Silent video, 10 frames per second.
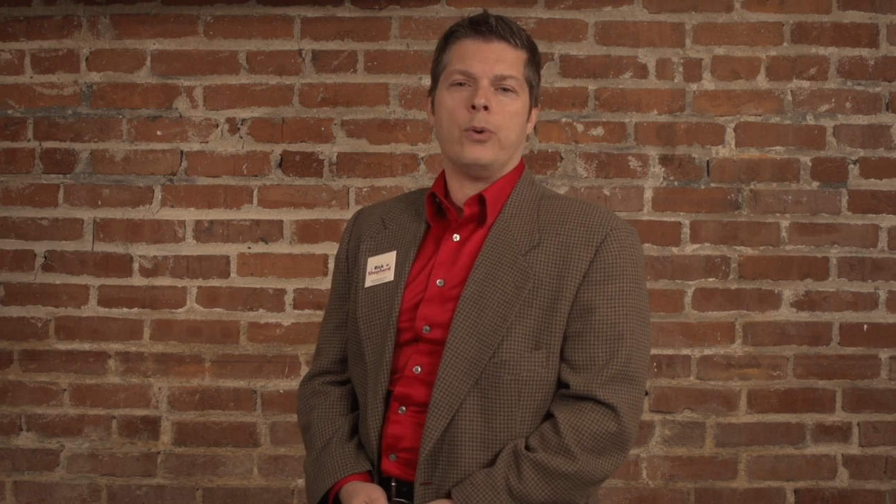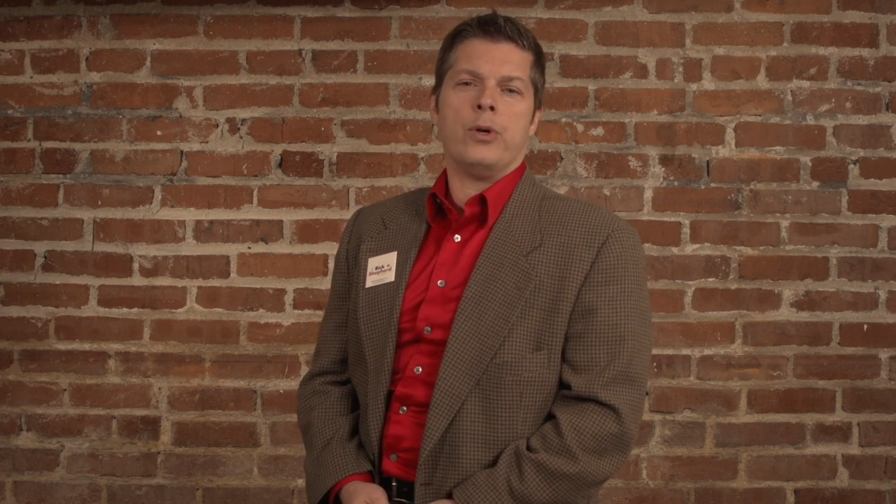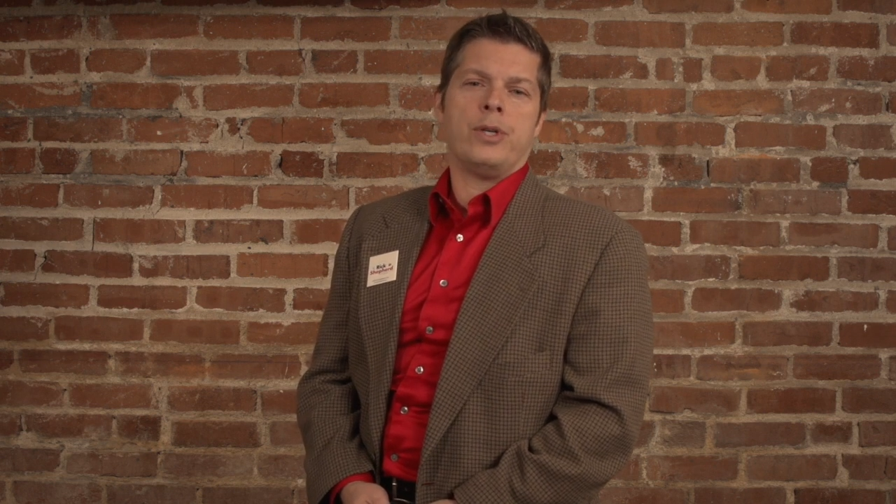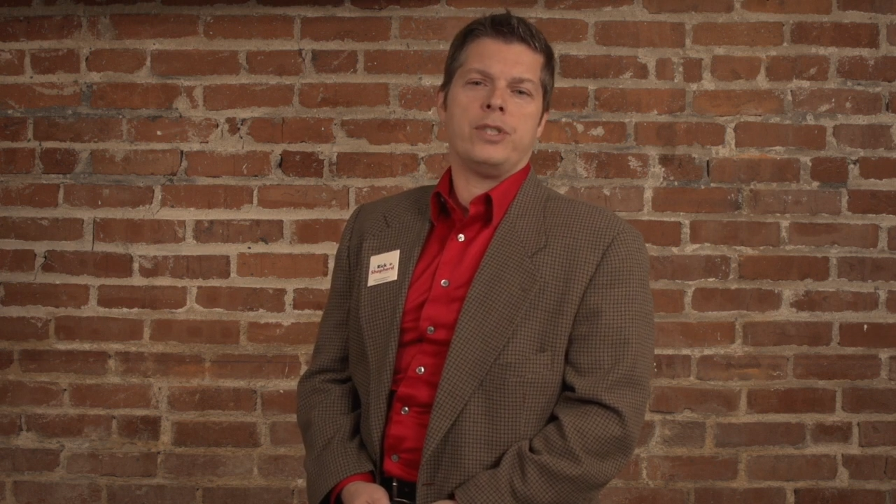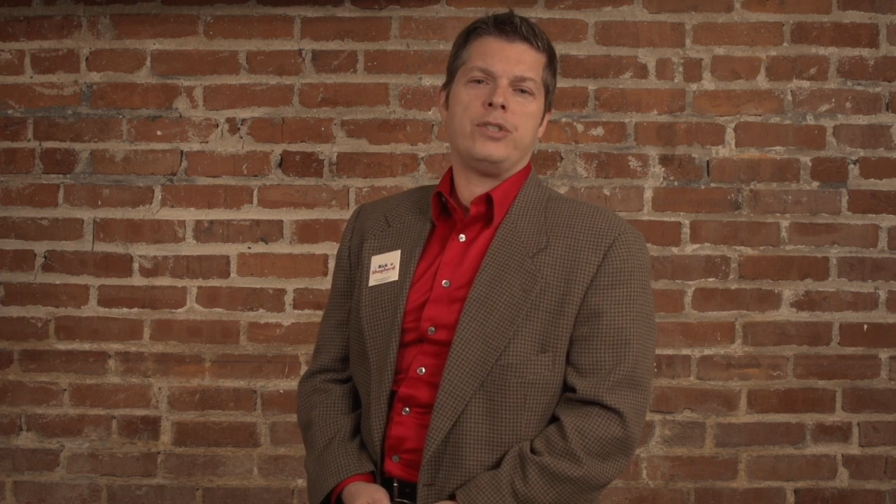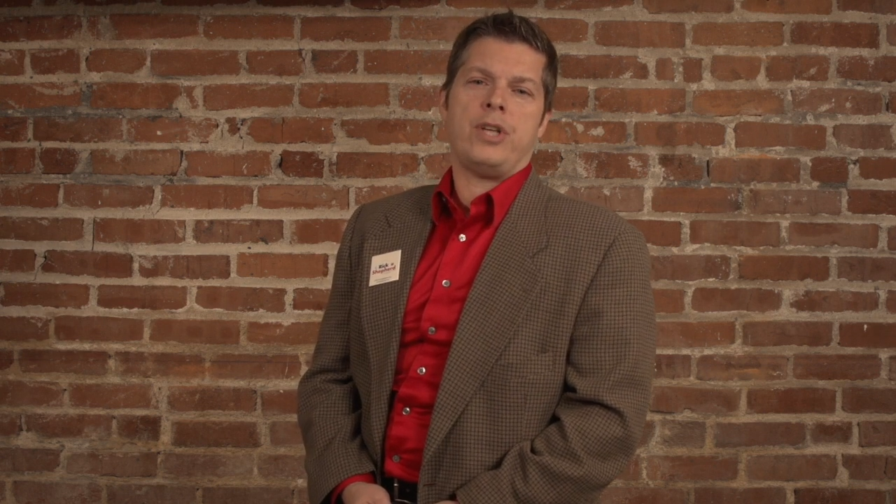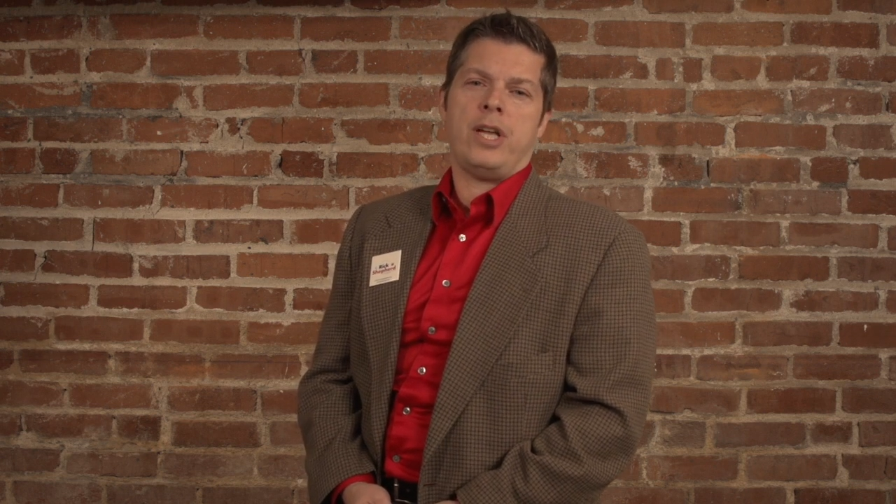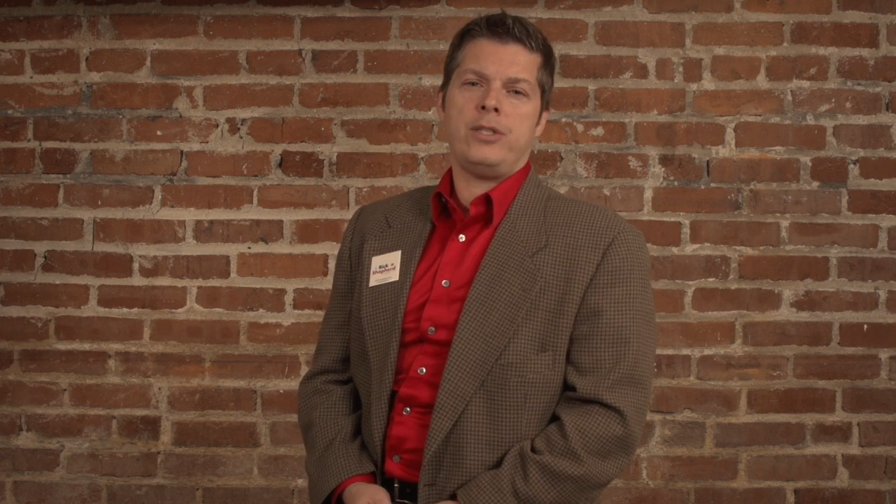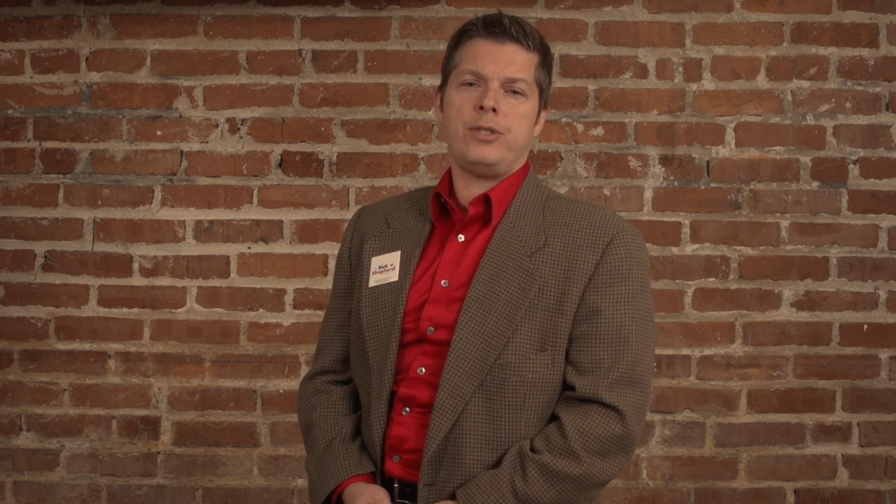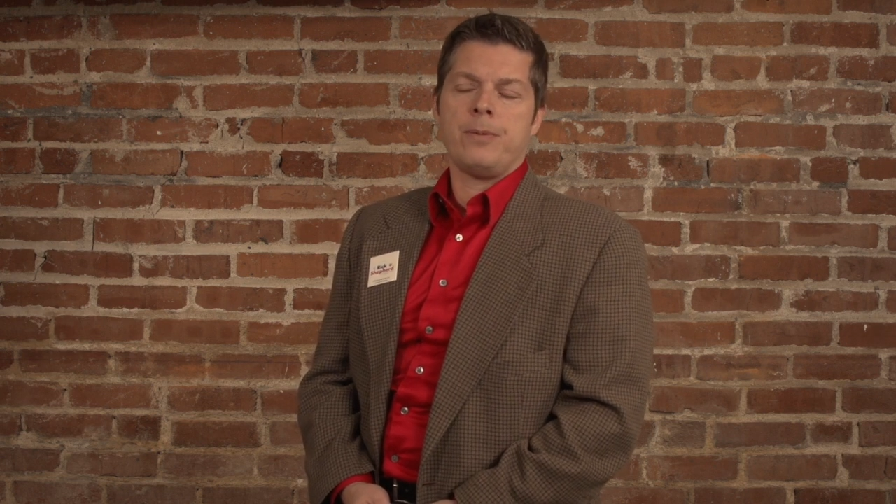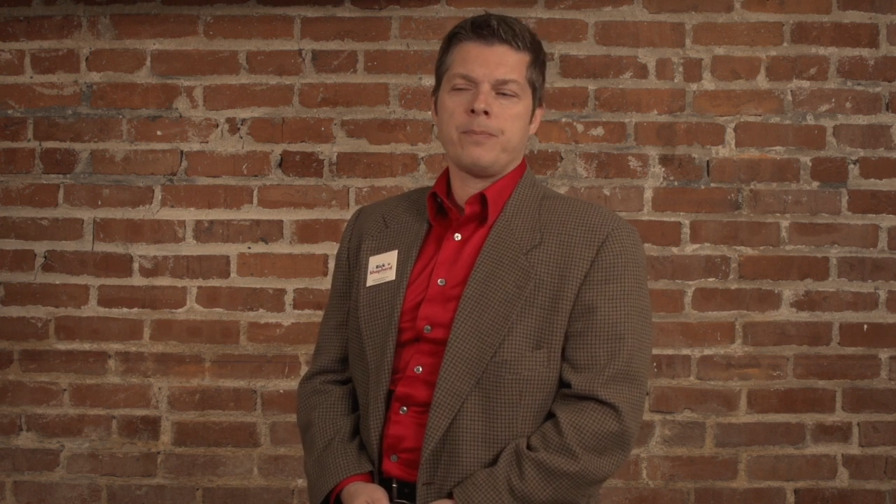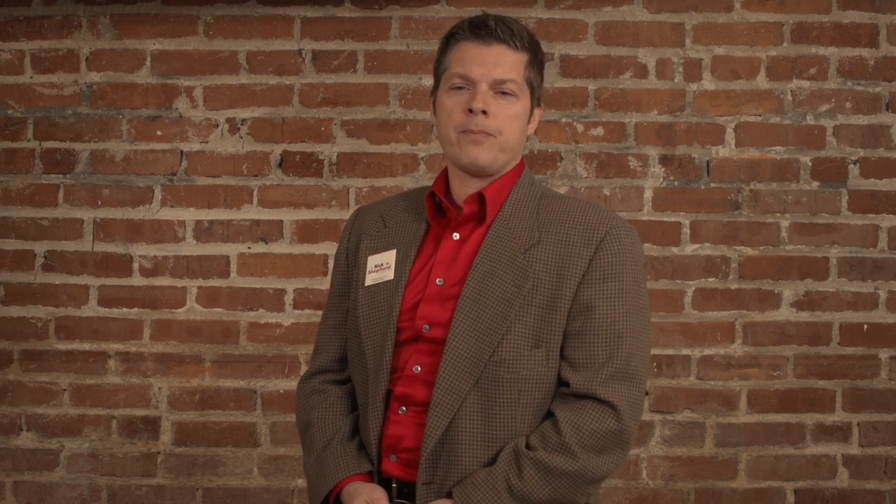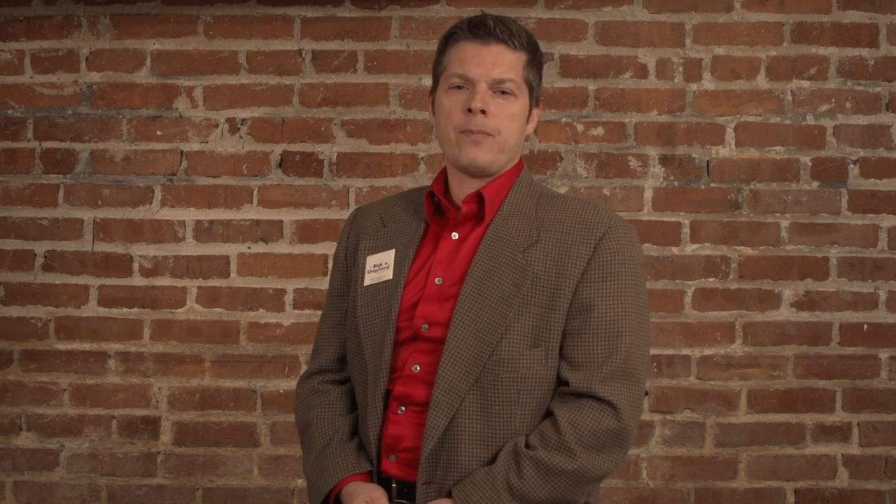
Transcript: word exchanged.